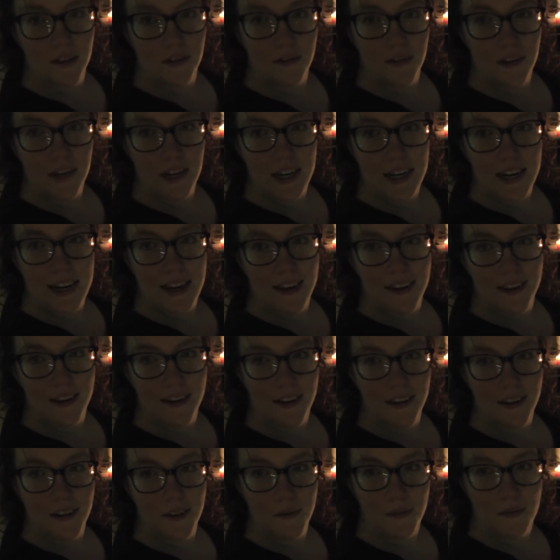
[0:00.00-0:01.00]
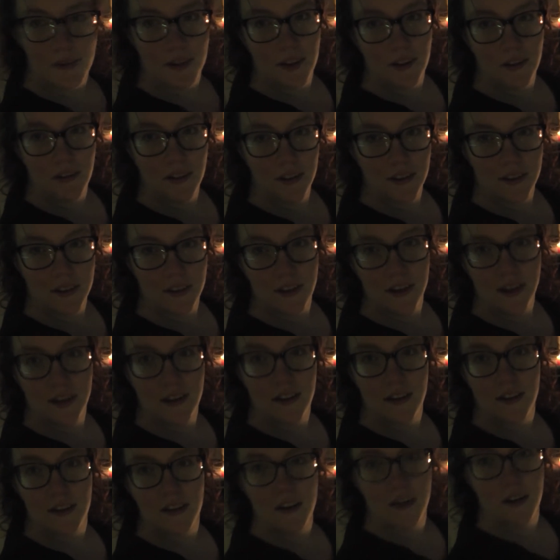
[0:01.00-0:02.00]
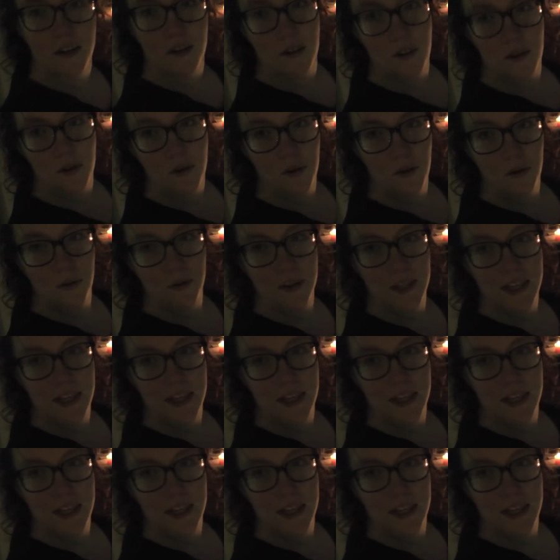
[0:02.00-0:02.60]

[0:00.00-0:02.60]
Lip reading: funny. Anyways, ooh,